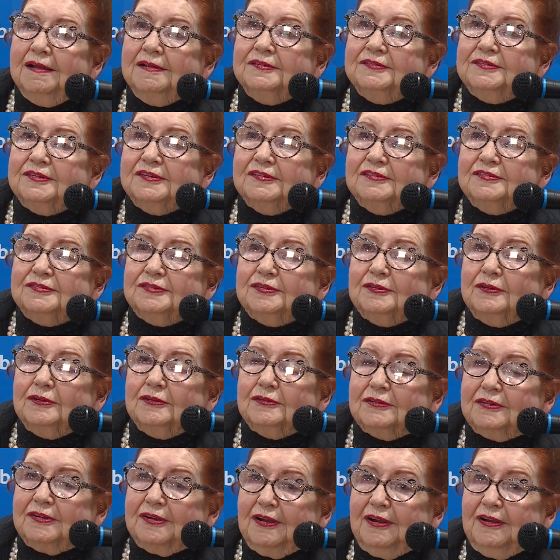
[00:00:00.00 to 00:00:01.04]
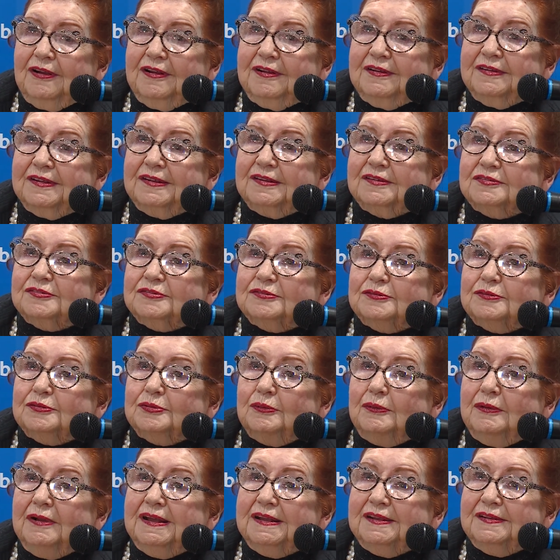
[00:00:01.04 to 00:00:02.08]
just sold Carling's
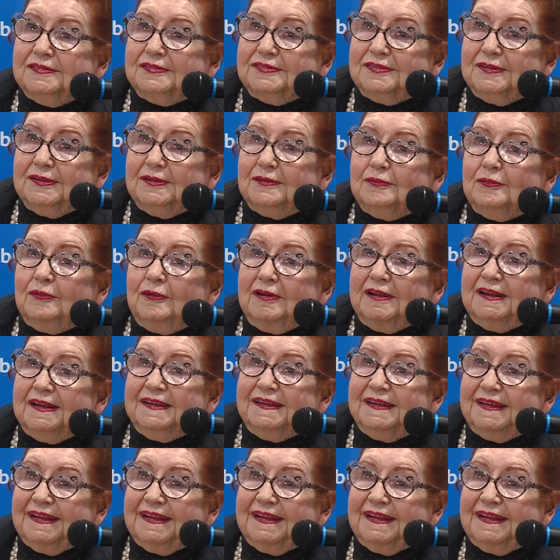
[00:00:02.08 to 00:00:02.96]
twice in one